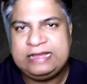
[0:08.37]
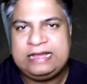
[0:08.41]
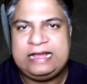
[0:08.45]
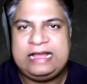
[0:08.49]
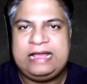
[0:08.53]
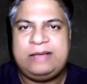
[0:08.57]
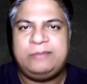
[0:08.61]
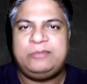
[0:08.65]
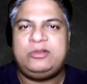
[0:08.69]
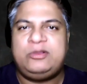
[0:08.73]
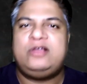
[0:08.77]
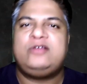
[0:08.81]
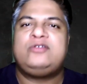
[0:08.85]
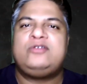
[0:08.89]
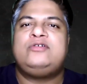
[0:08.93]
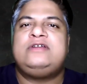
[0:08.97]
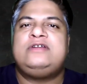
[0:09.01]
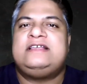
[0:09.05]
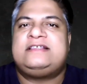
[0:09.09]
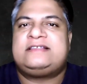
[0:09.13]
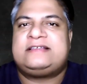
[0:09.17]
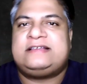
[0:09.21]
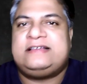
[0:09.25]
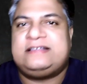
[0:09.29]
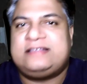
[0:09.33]
I am going to
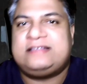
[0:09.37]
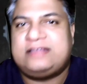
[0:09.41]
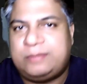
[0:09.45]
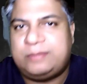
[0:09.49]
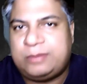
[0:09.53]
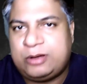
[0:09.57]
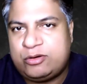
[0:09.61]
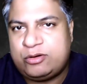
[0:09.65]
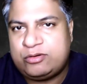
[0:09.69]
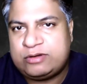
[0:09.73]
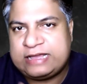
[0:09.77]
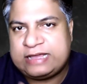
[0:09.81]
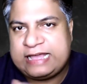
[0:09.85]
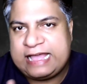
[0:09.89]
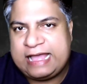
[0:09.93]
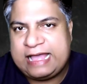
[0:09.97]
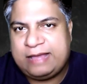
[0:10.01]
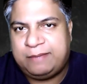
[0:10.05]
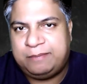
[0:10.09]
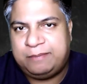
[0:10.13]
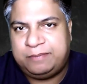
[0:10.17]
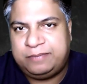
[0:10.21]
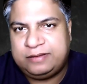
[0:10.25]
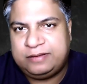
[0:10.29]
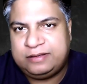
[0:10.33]
discuss about
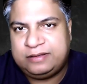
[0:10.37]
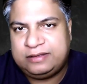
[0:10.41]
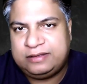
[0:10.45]
CAB,